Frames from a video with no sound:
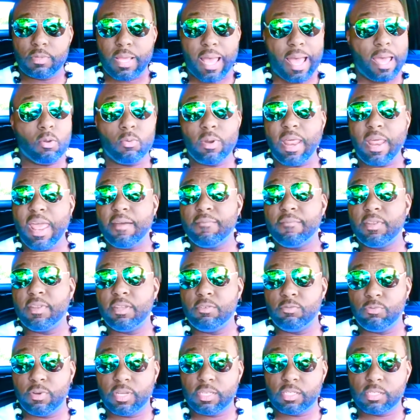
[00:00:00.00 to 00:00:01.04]
I don't have
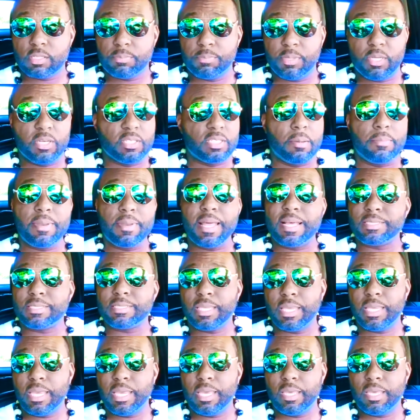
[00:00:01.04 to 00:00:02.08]
any risk because I'm not
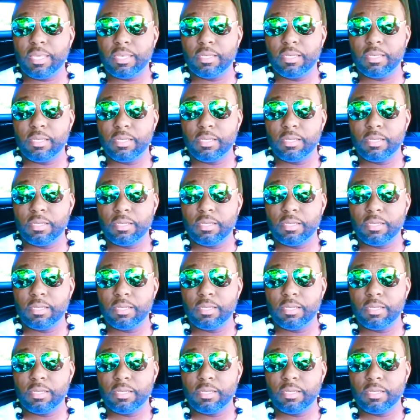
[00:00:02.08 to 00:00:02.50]
scared